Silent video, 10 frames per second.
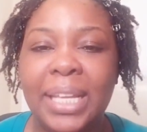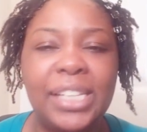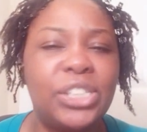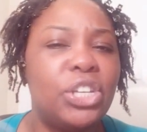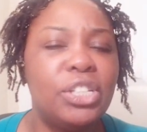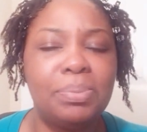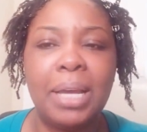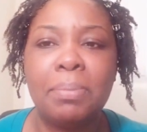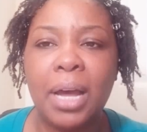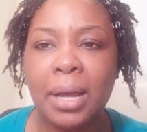And excuse me,
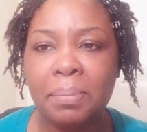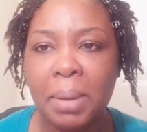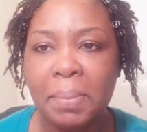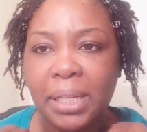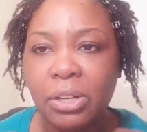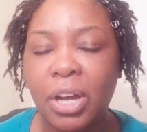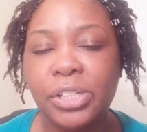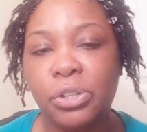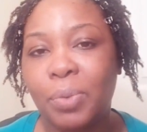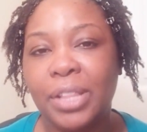I'm a little
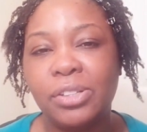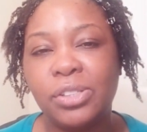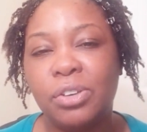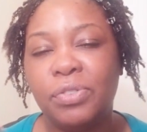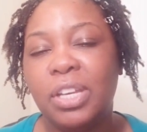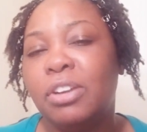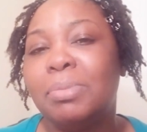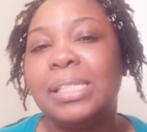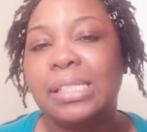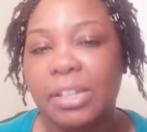under the weather, so if you hear
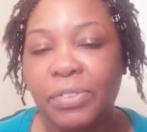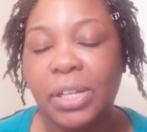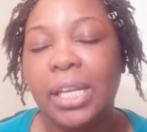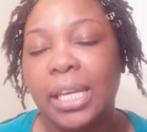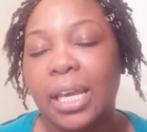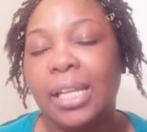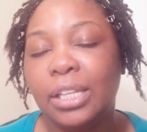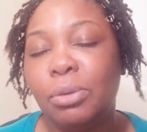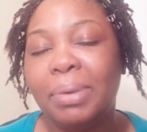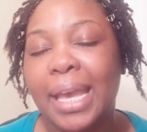me sniffing a
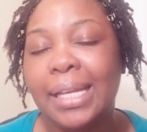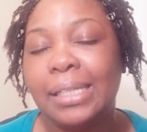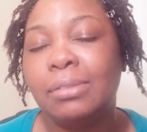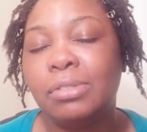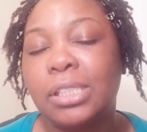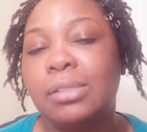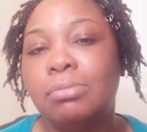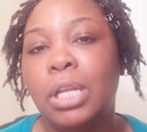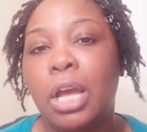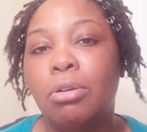little bit and just,
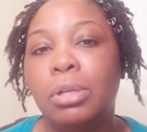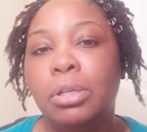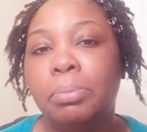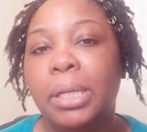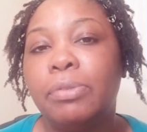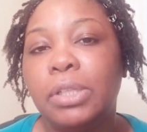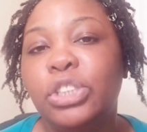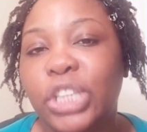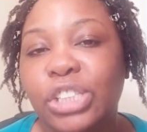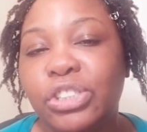you know, a little bit of
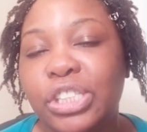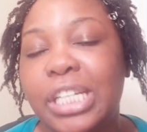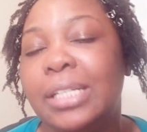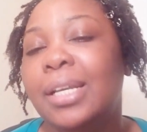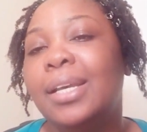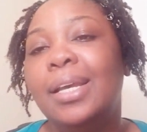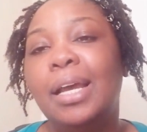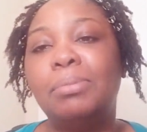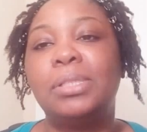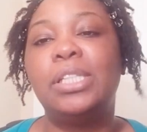congestion,
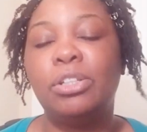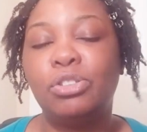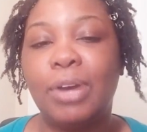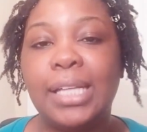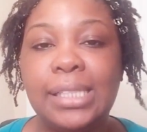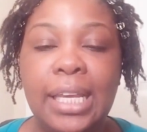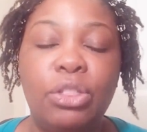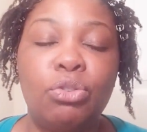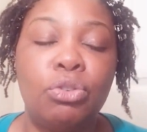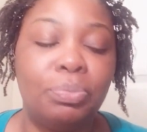I'm still trying to
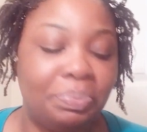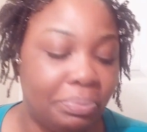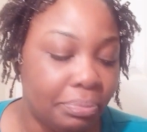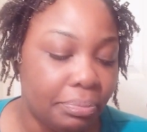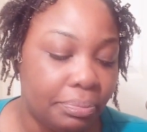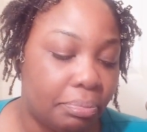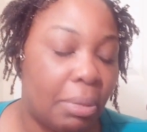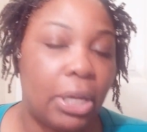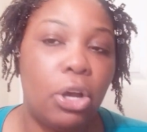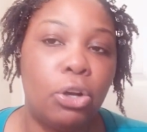get through
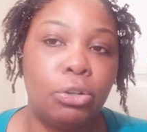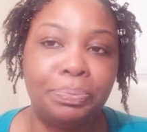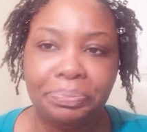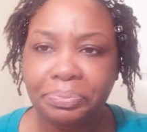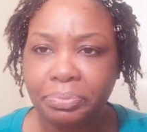my cold.